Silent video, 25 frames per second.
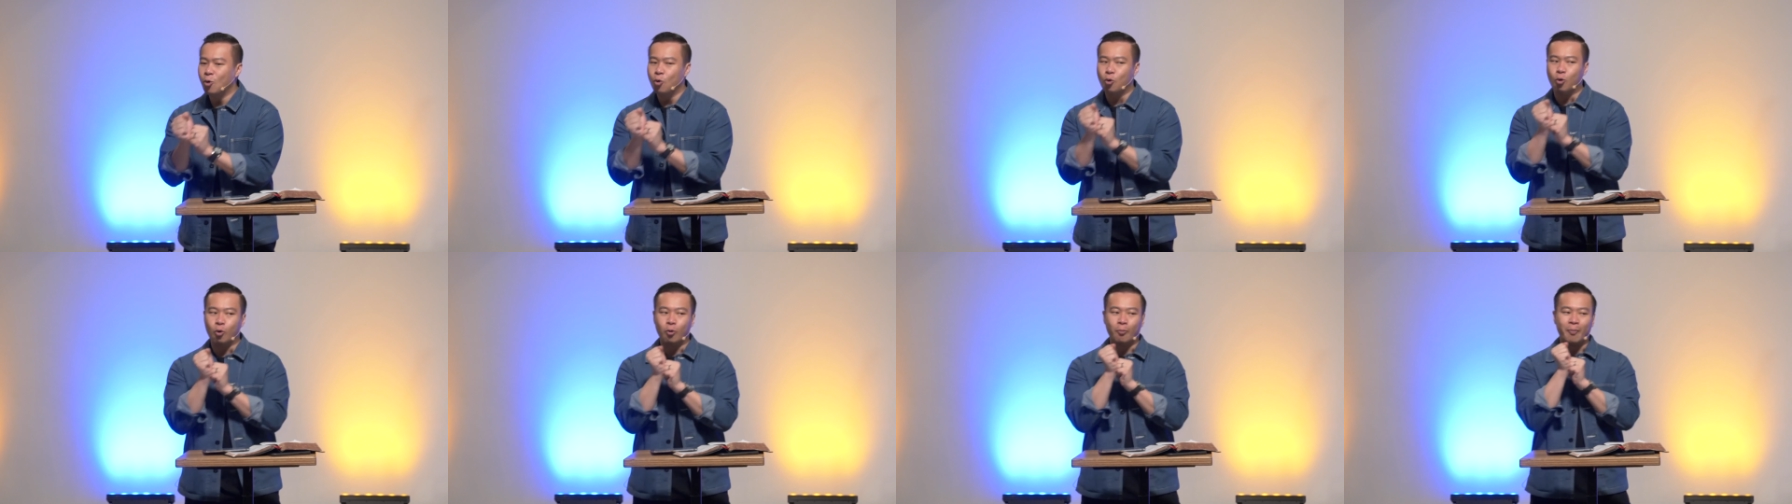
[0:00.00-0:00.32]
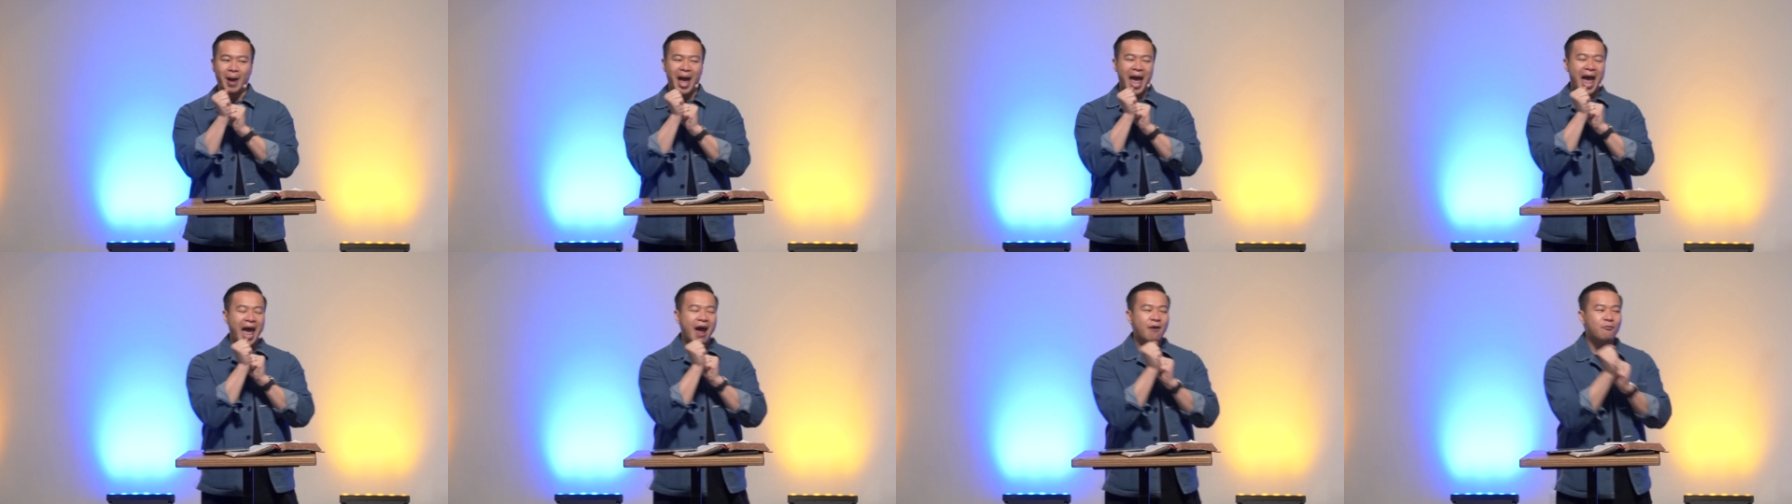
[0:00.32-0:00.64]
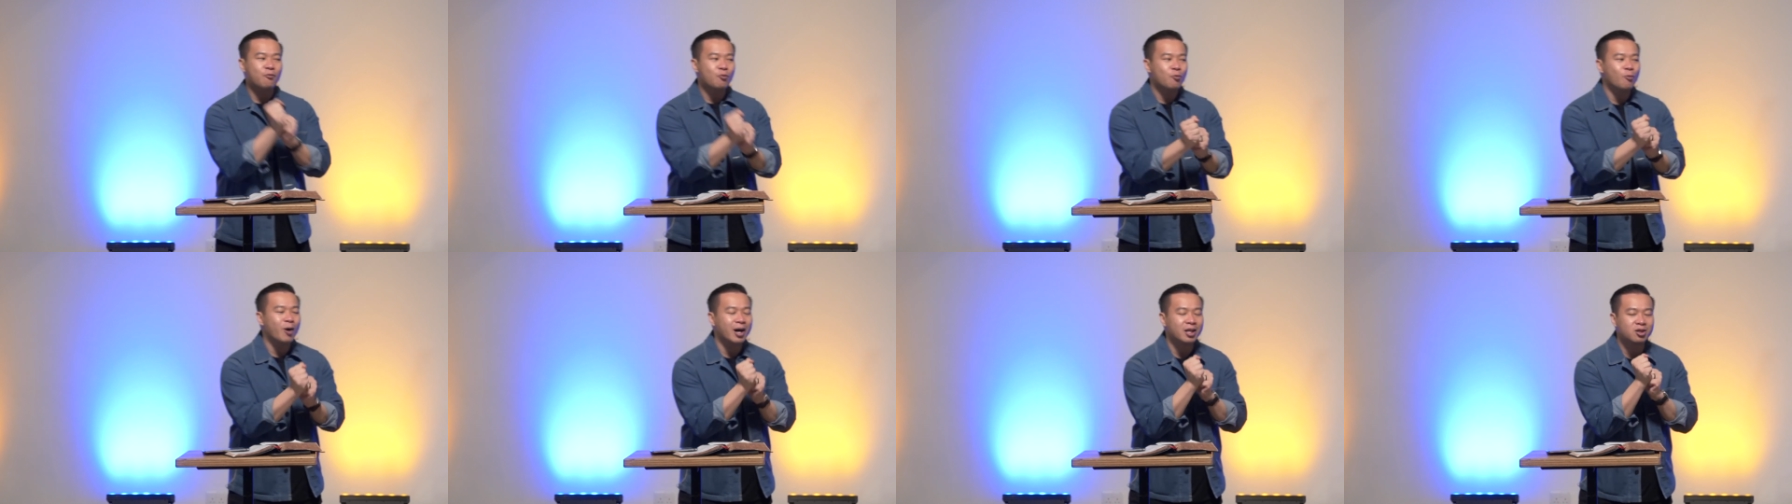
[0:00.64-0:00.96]
whom
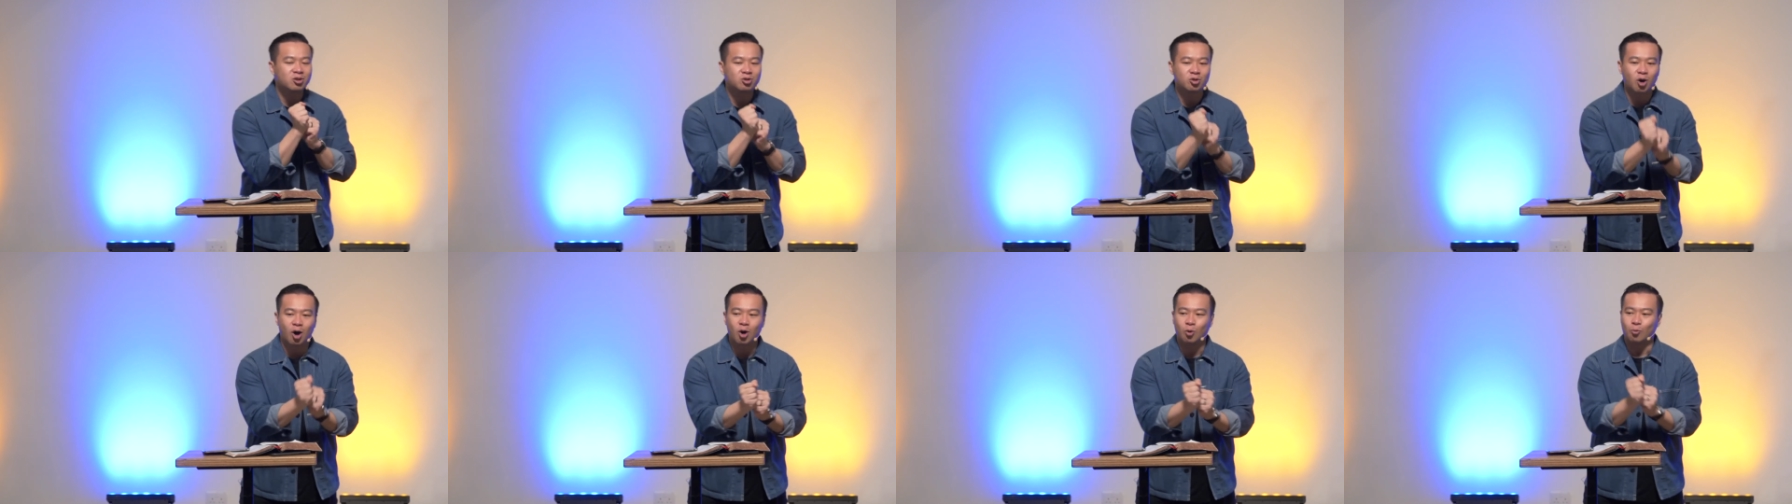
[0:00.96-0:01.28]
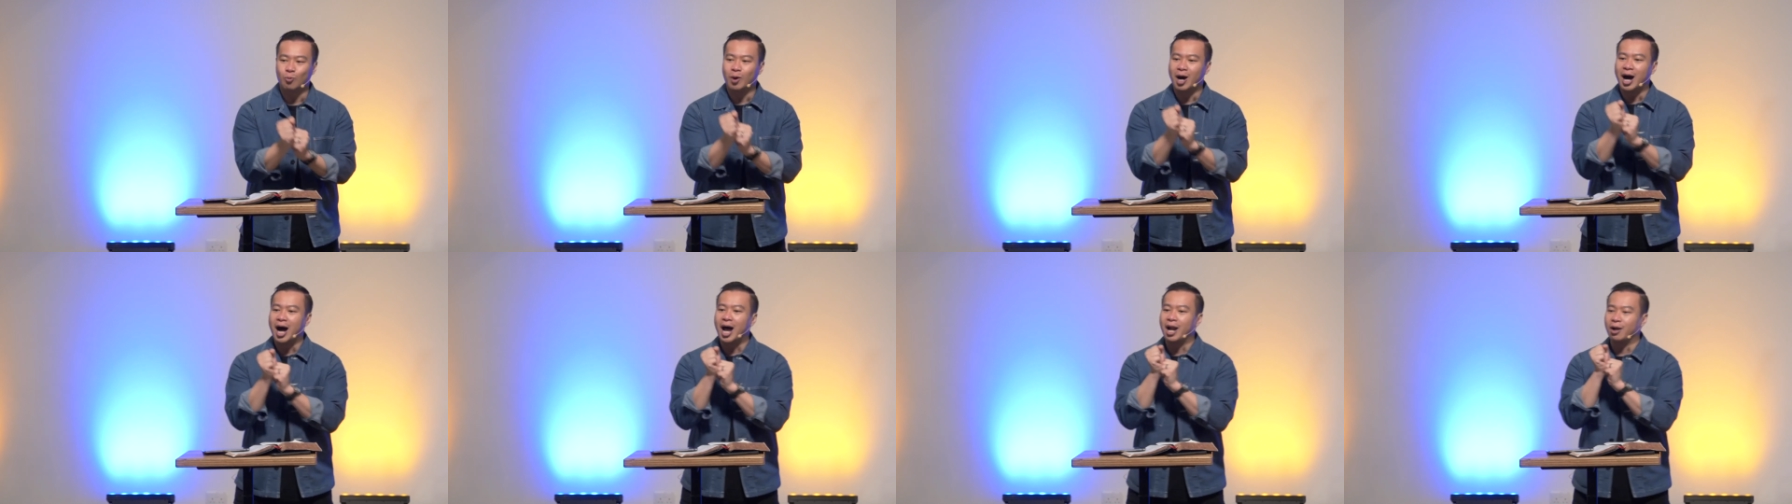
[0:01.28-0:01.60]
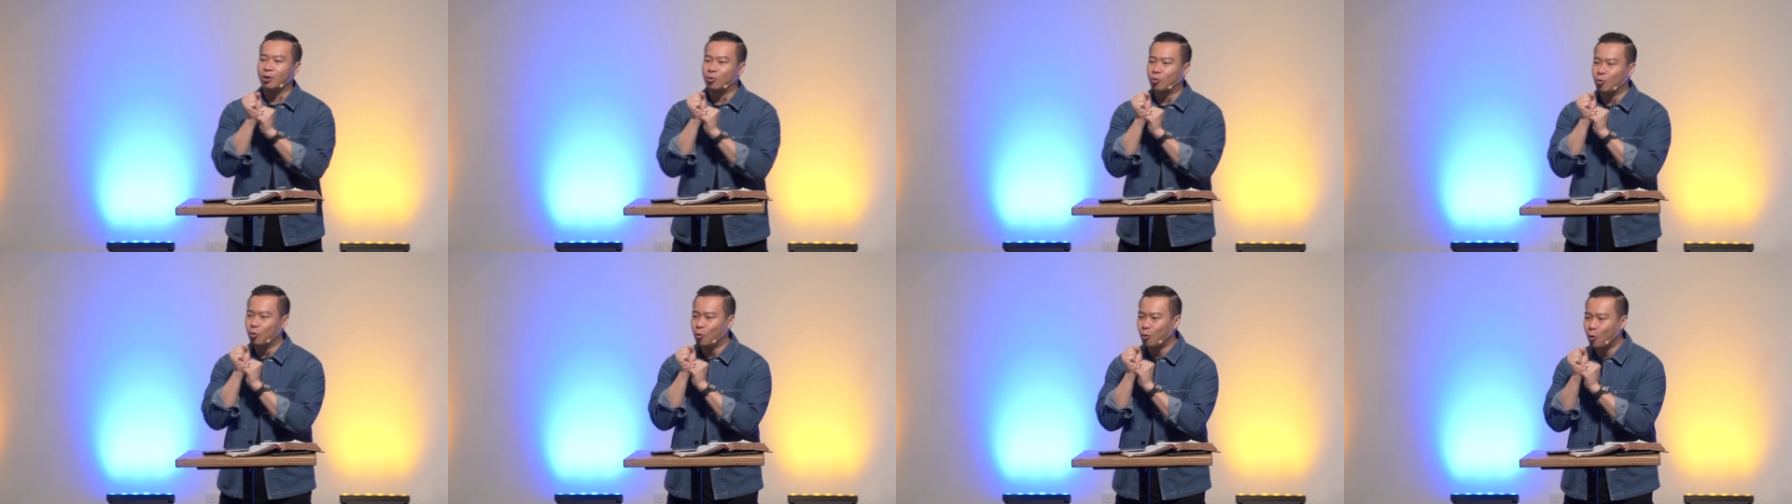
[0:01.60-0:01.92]
everyone thought were
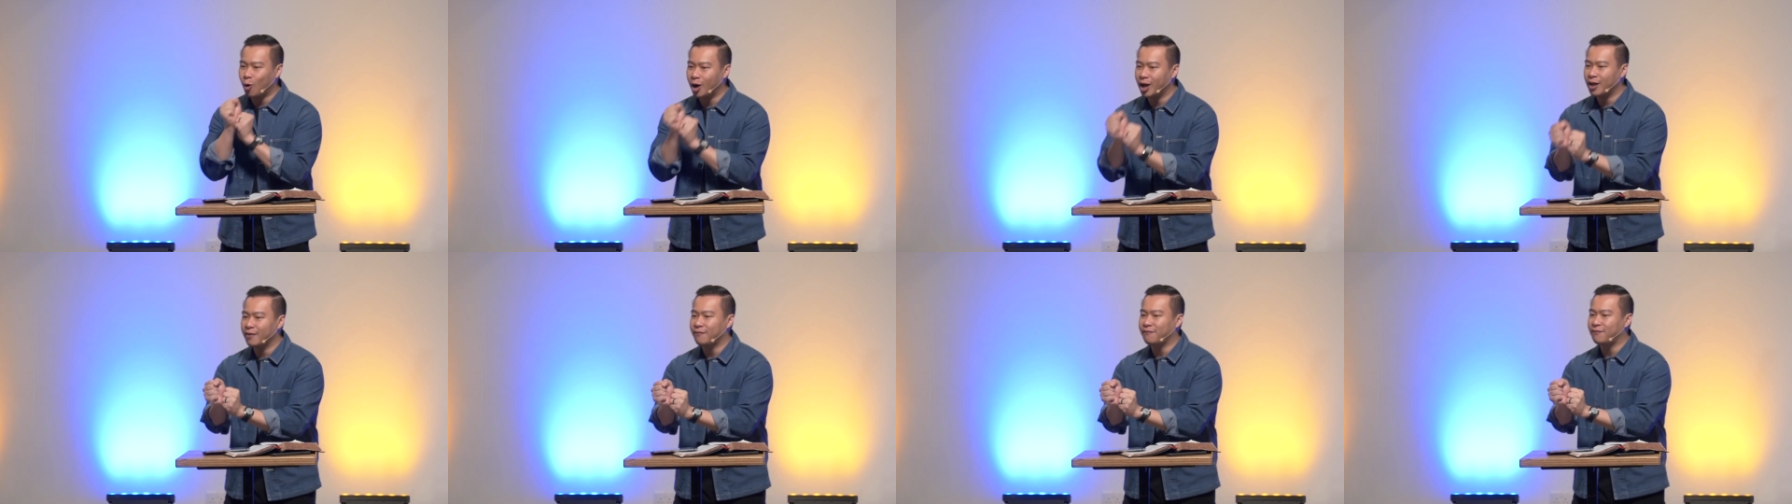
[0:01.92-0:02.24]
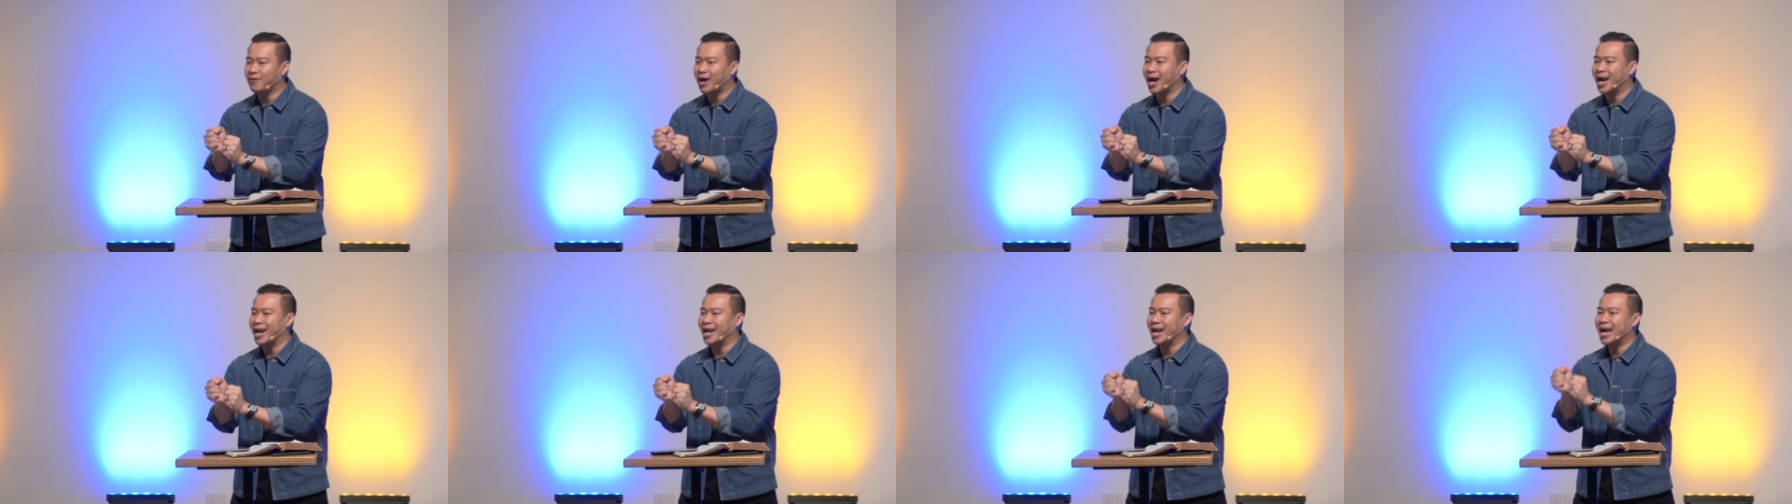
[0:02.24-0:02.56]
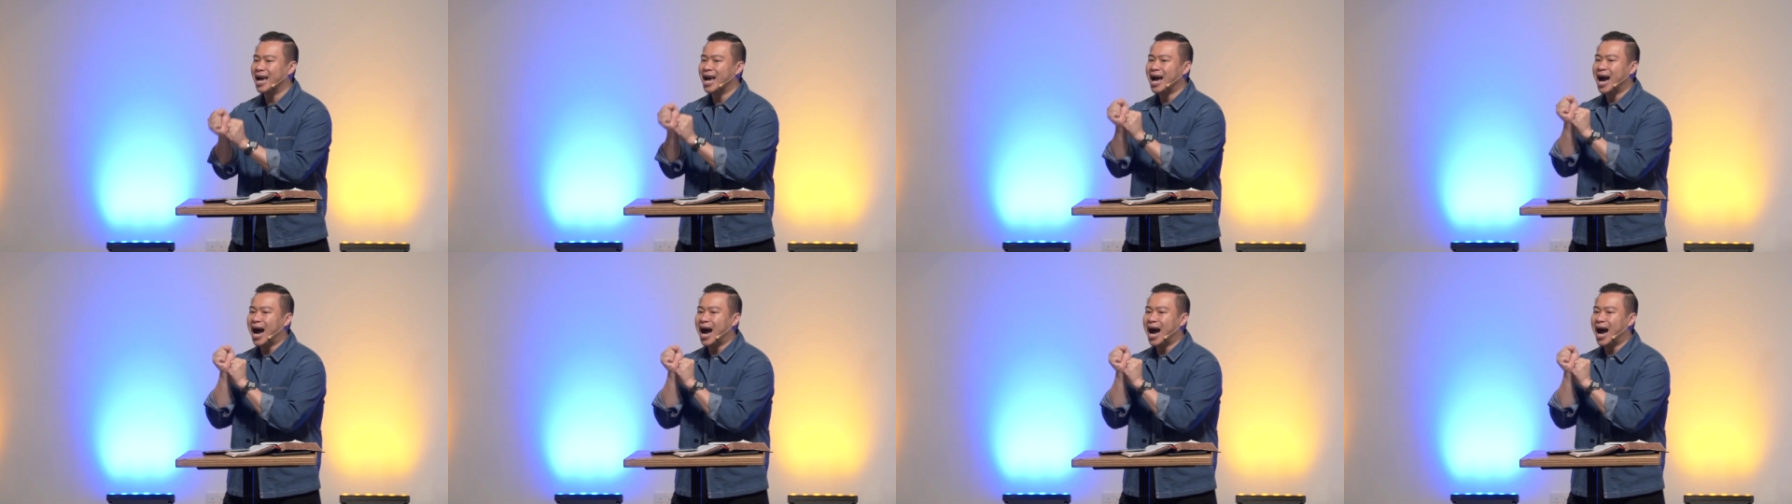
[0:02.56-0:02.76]
unqualified,